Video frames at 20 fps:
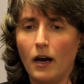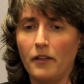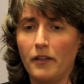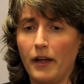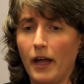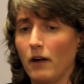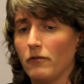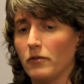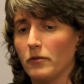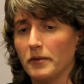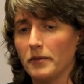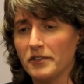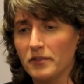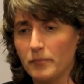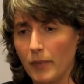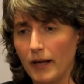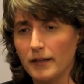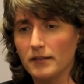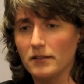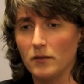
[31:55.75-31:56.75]
They have a
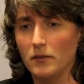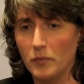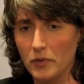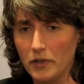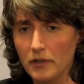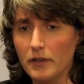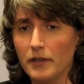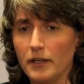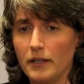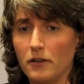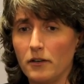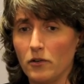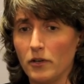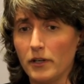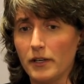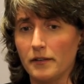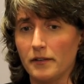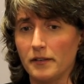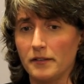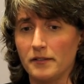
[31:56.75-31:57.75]
responsibility to
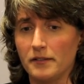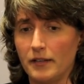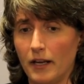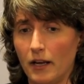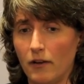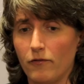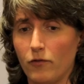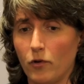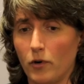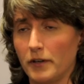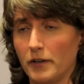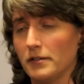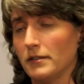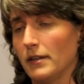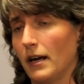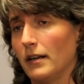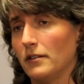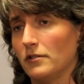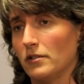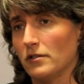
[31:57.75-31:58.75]
look at the state forest
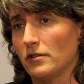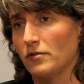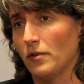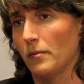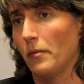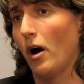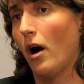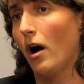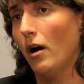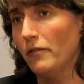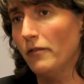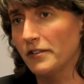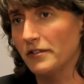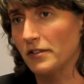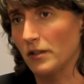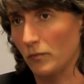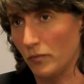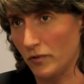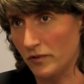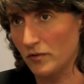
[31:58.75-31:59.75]
not just from a
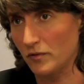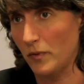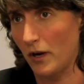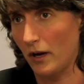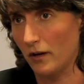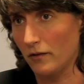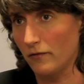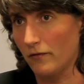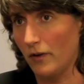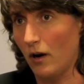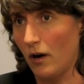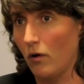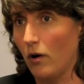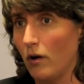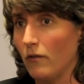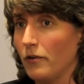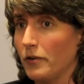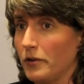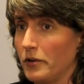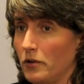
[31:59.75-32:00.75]
harvesting perspective,
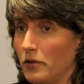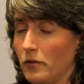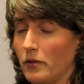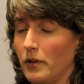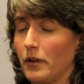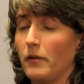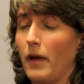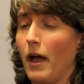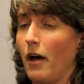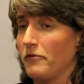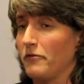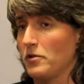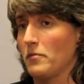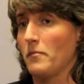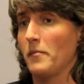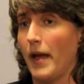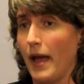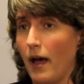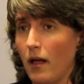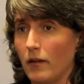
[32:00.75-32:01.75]
however. You know, they have to
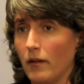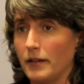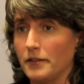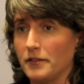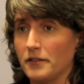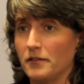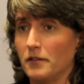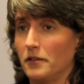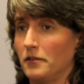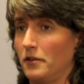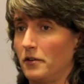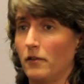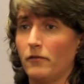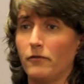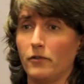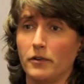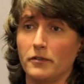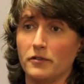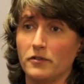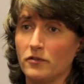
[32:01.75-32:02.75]
balance the
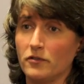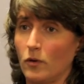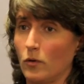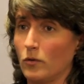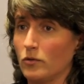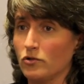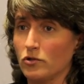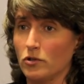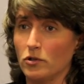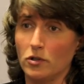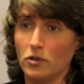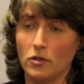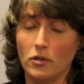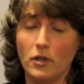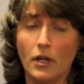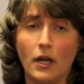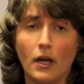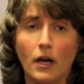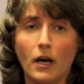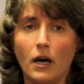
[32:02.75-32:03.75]
different social,